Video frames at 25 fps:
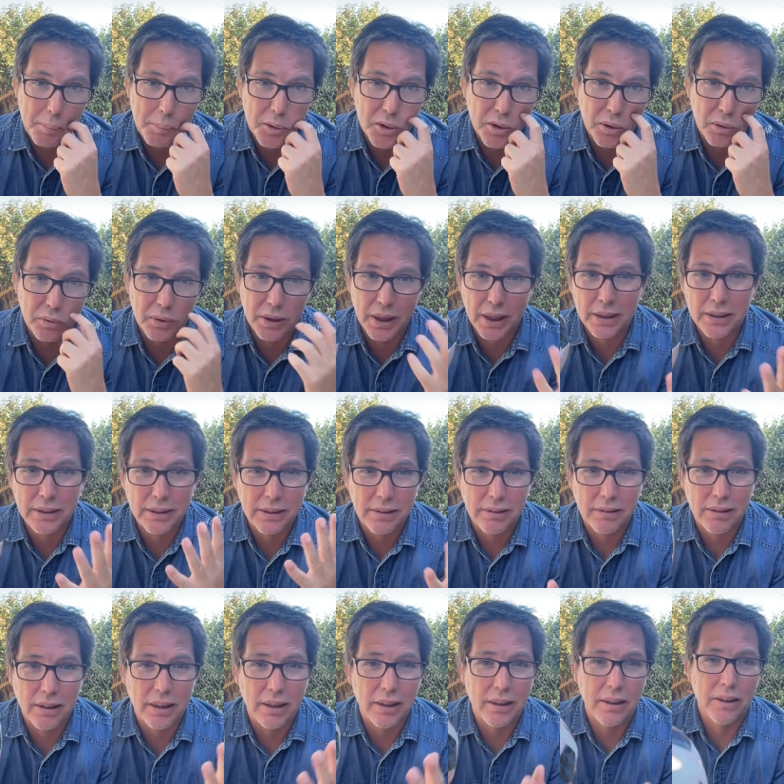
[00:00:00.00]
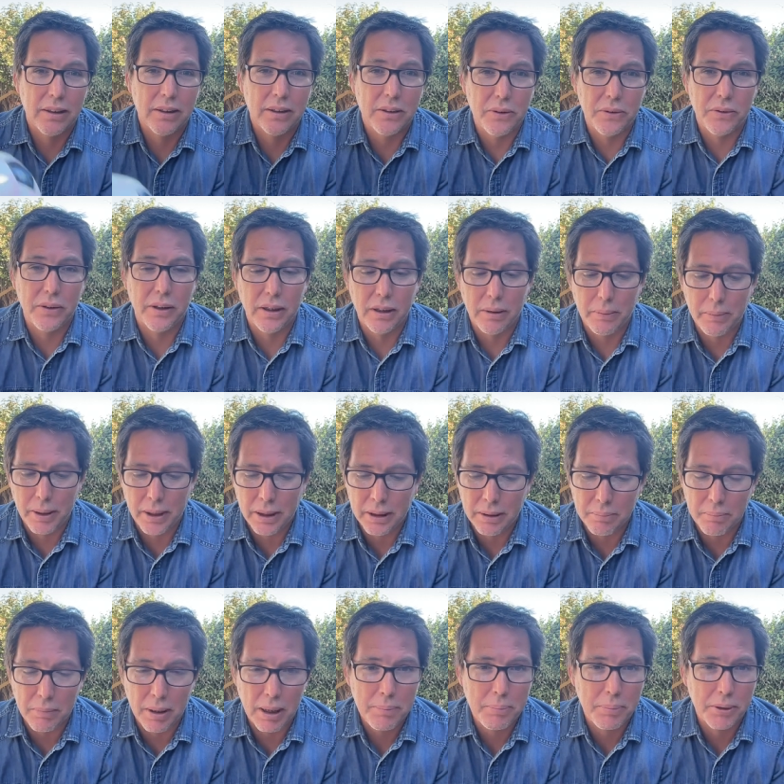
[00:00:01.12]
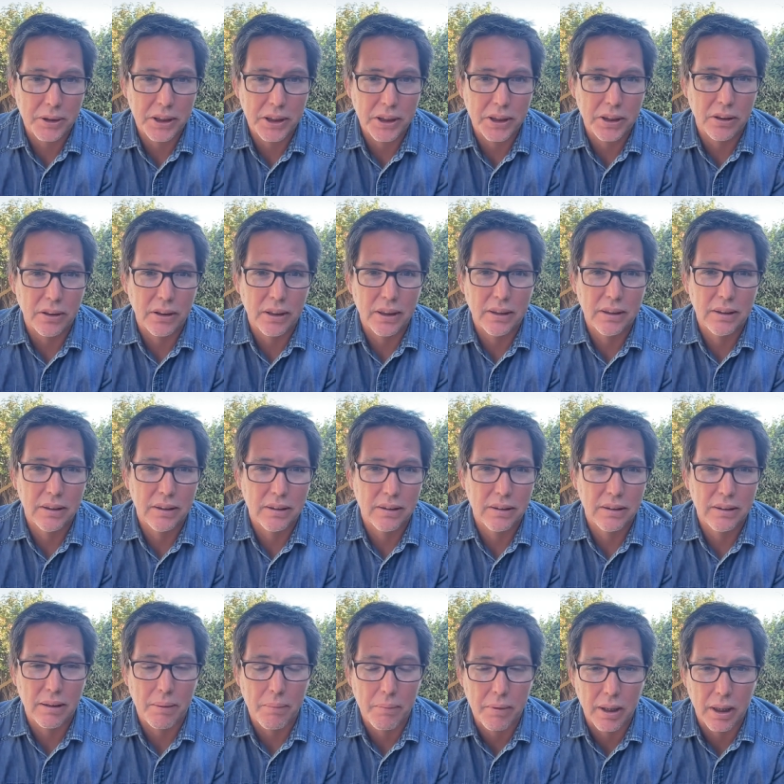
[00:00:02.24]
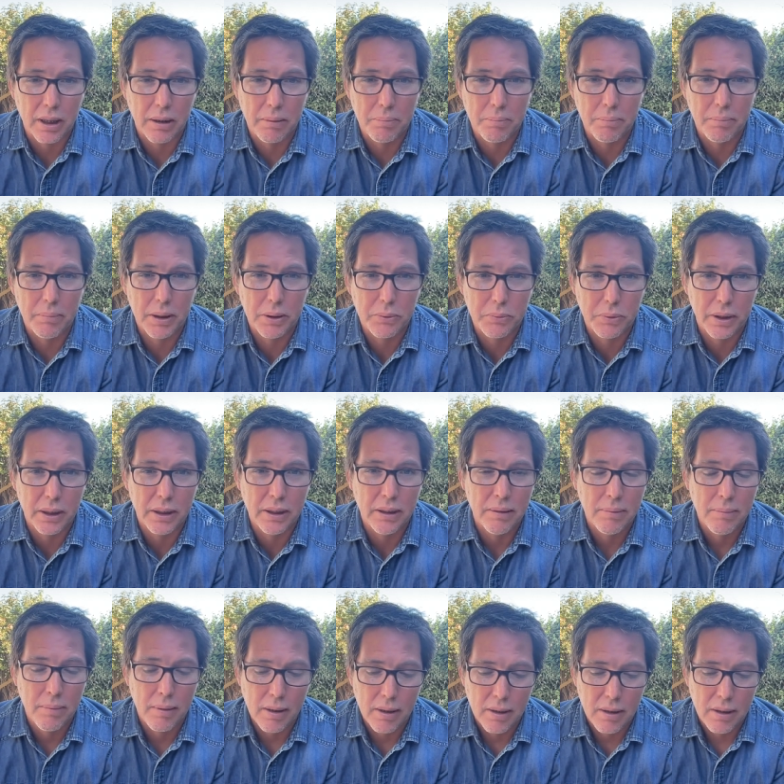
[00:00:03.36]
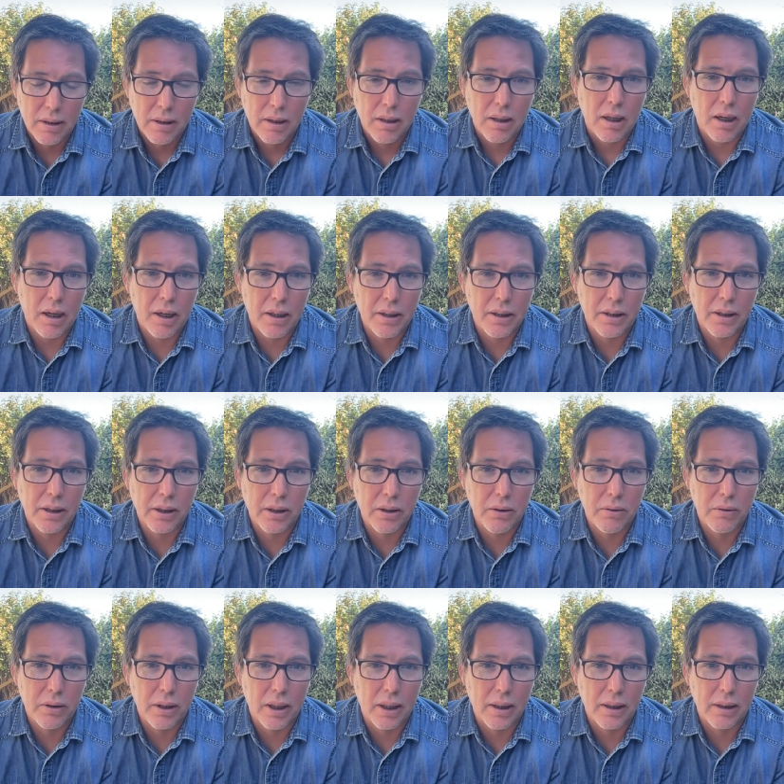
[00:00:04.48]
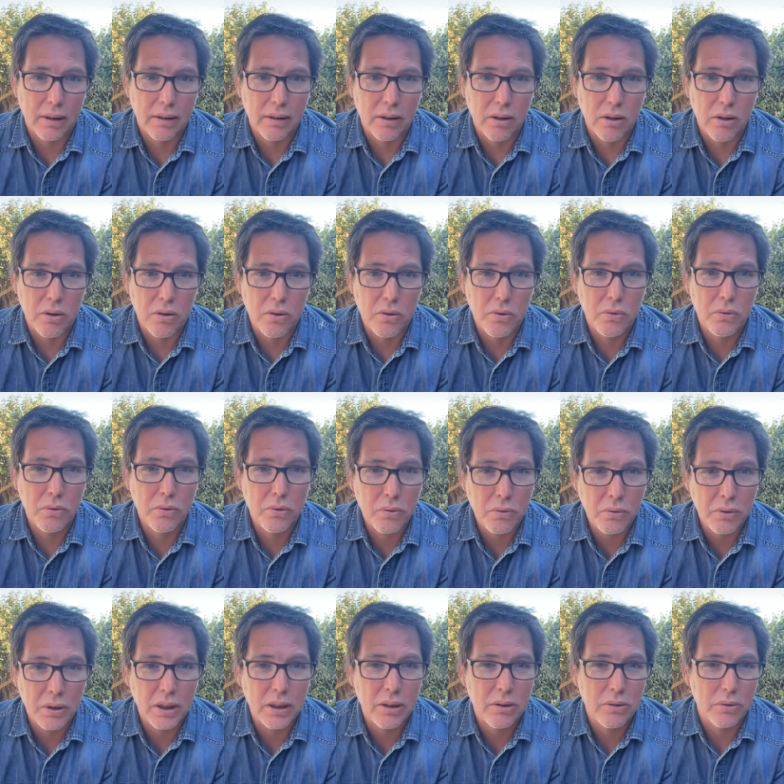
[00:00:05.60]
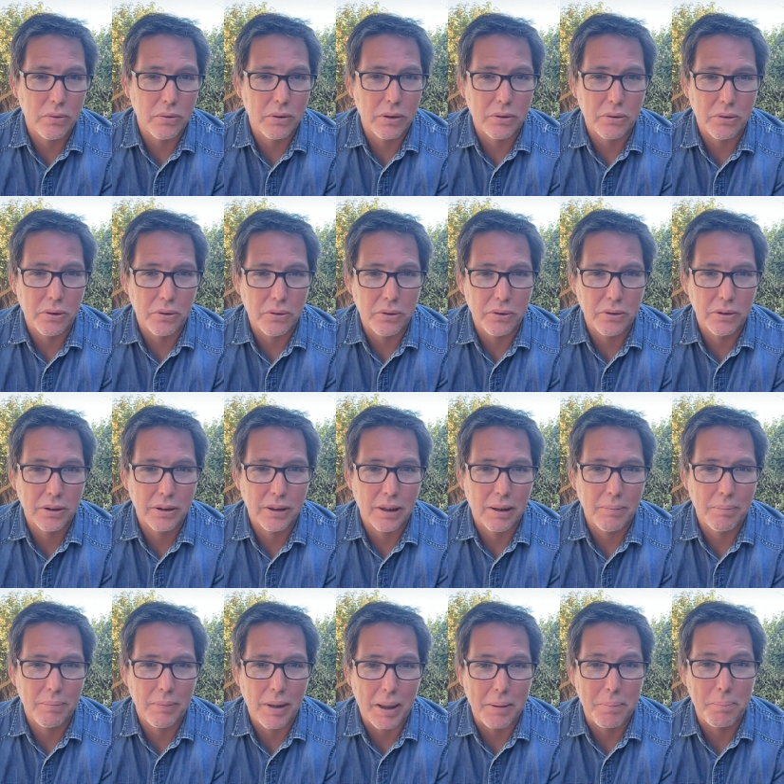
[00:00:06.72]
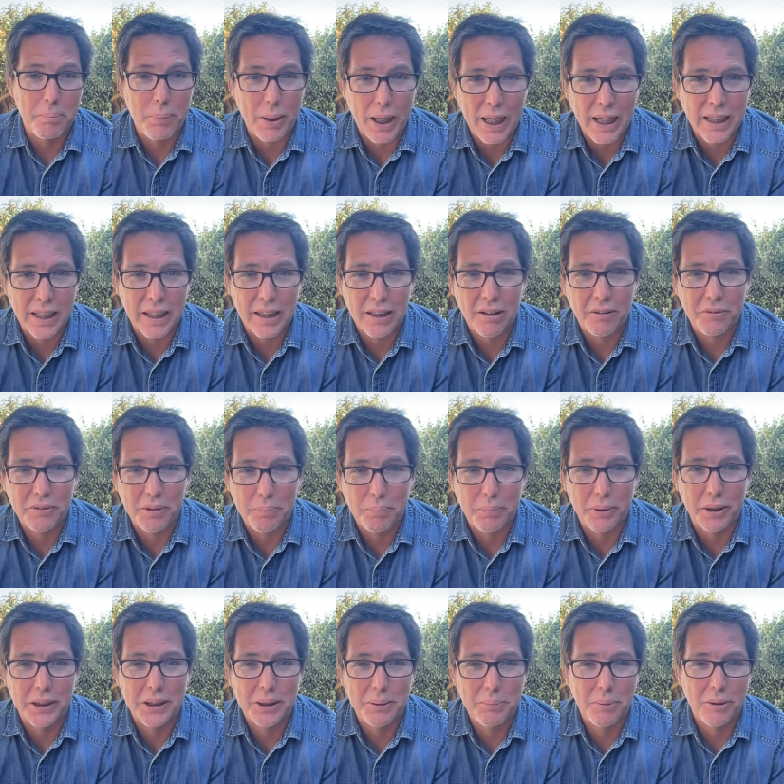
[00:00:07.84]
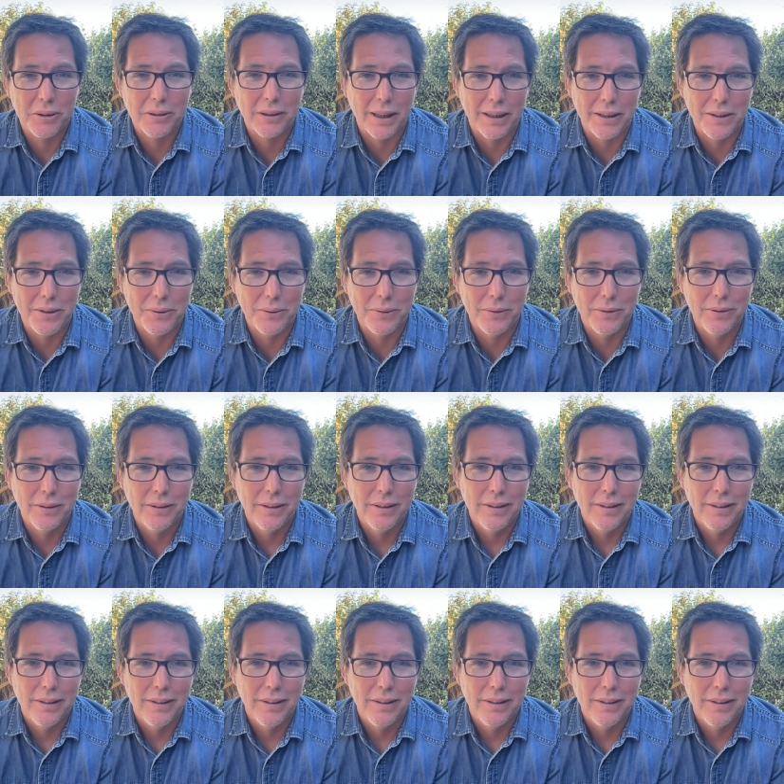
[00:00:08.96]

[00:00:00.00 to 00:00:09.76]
So that's the current debate. My position is something in between. I argue that you do need to introduce some unpacking of the principles that you